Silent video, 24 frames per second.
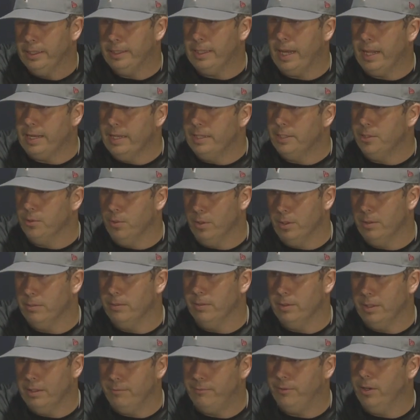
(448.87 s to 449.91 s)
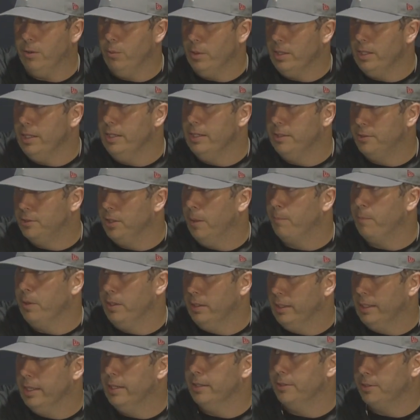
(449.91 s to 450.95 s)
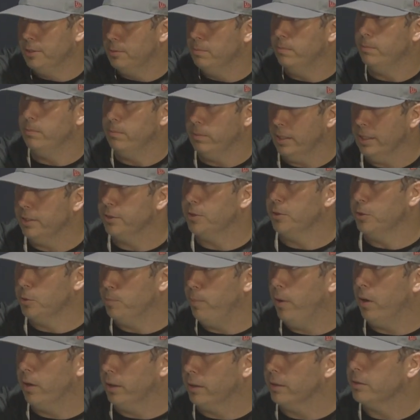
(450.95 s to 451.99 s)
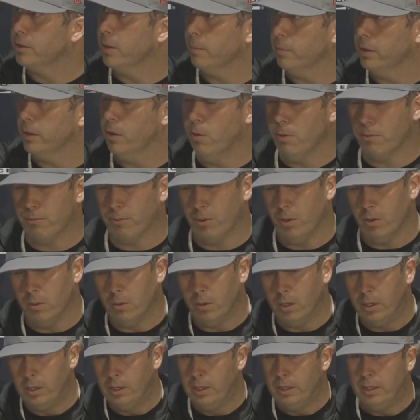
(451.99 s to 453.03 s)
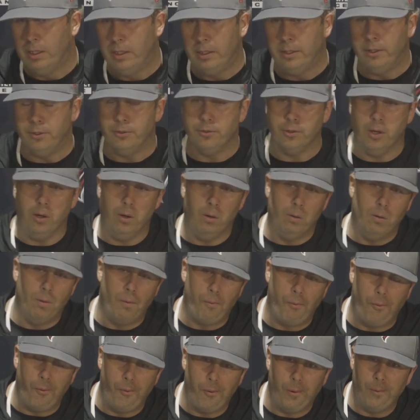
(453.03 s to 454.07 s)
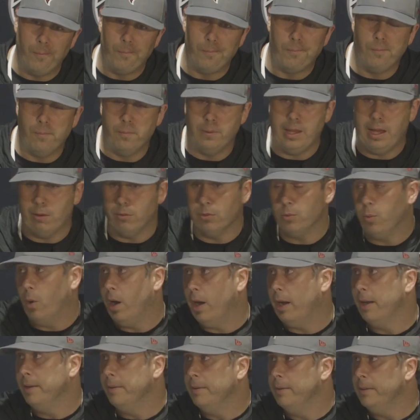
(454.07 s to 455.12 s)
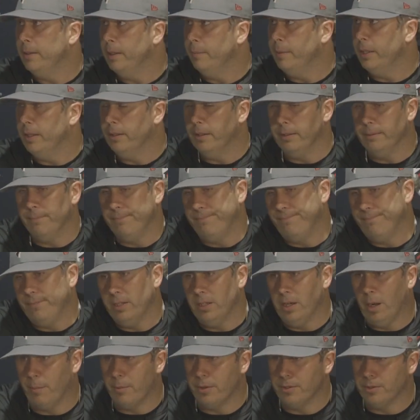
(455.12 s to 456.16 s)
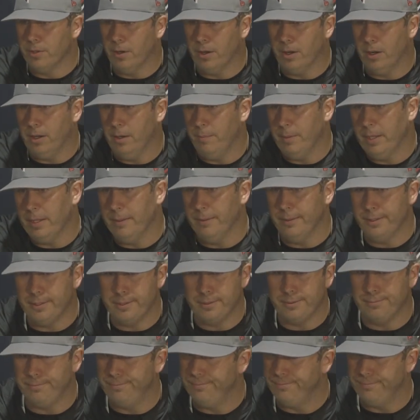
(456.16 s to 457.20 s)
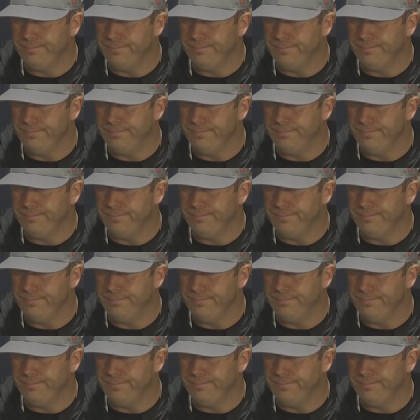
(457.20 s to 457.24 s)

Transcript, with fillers: got into it, and felt we needed something to get us a spark or something to go through. So that was why. I mean, the numbers are, I mean, it's